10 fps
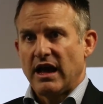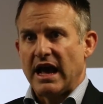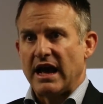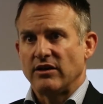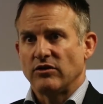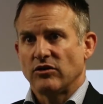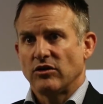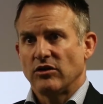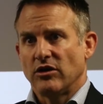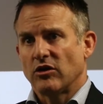And
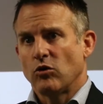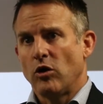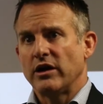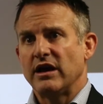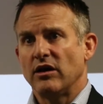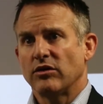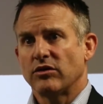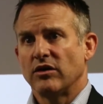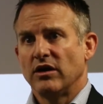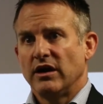you know, Quali Health
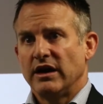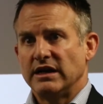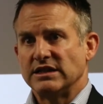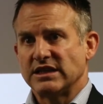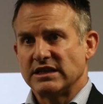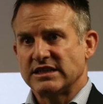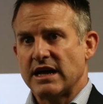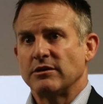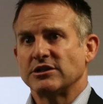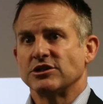is
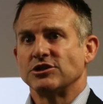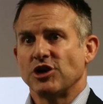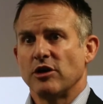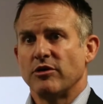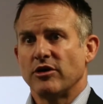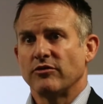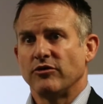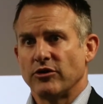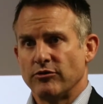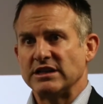established in Joburg
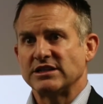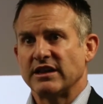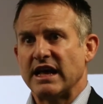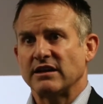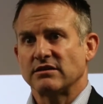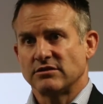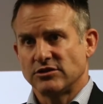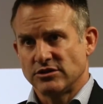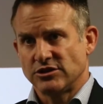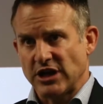for the reason that
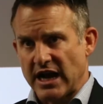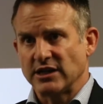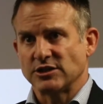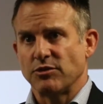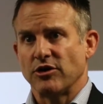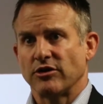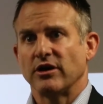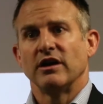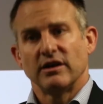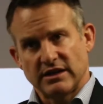Johannesburg
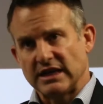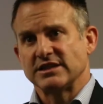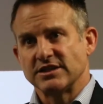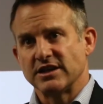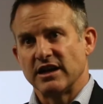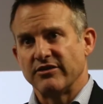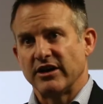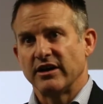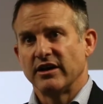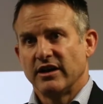doesn't
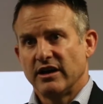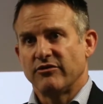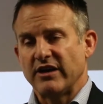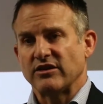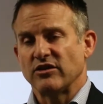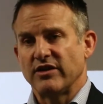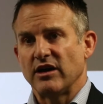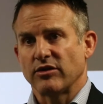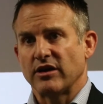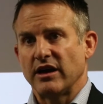deliver effective
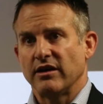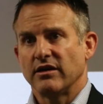healthcare.